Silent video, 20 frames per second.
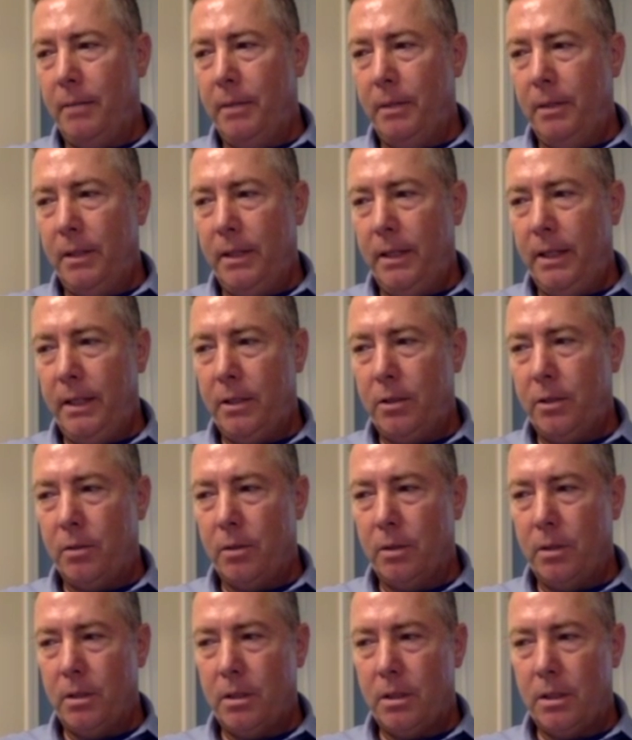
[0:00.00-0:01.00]
that I've been leaning
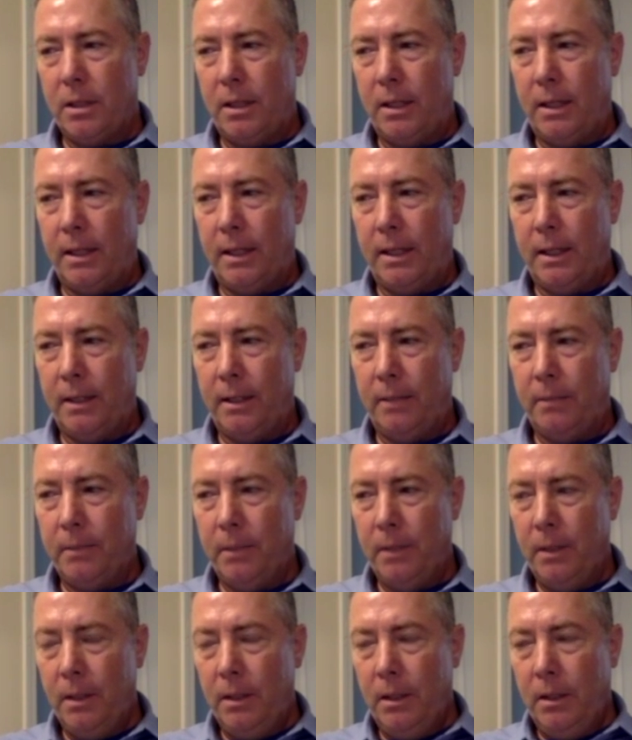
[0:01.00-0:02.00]
towards uh,
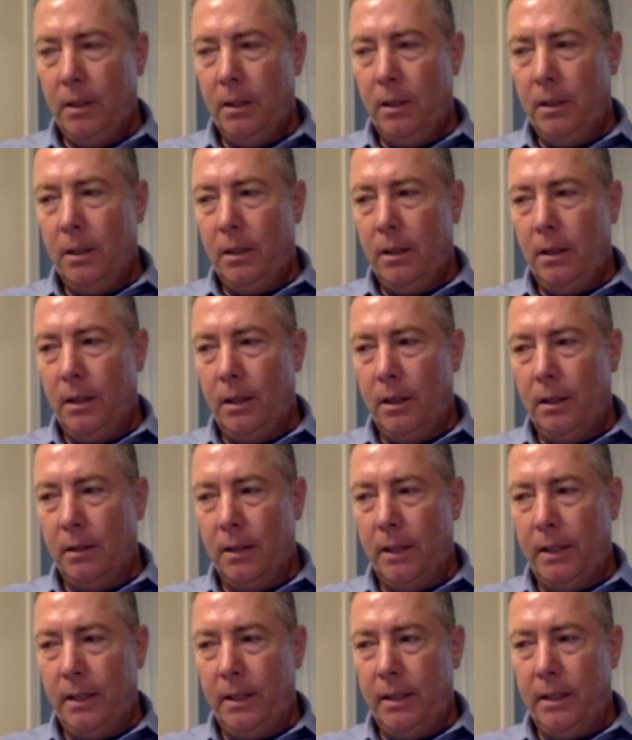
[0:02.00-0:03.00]

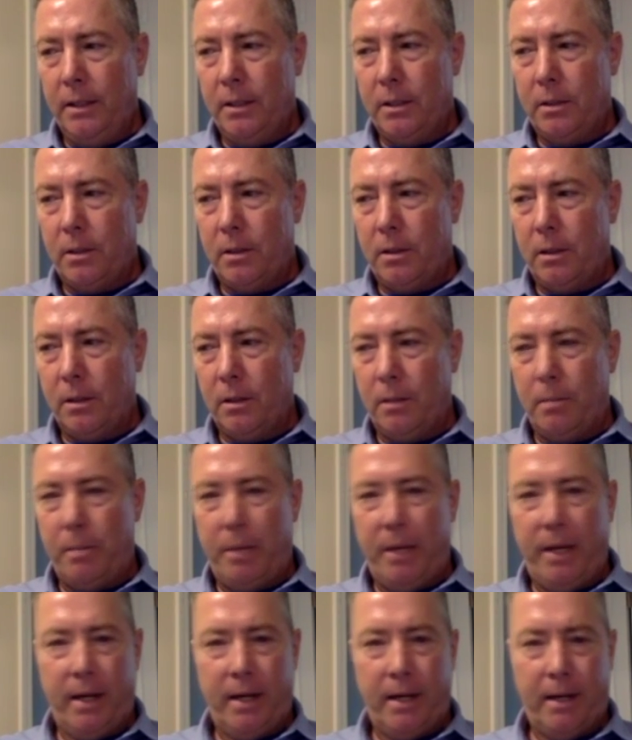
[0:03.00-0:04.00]
uh, lately is called
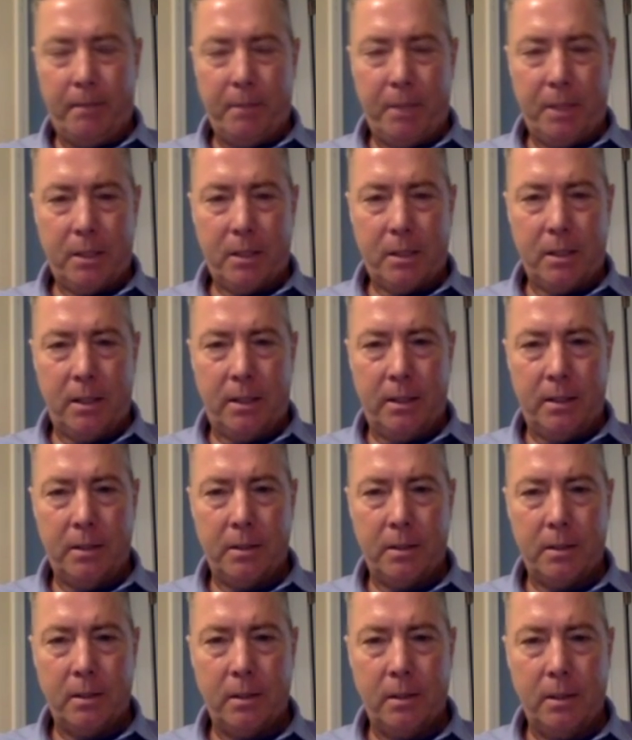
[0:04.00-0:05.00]
the PanOptix
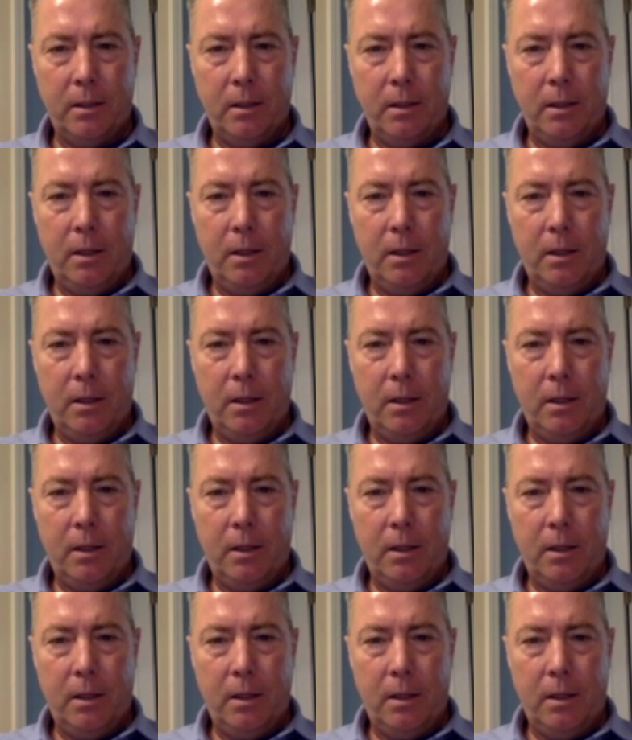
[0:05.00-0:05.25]
lens.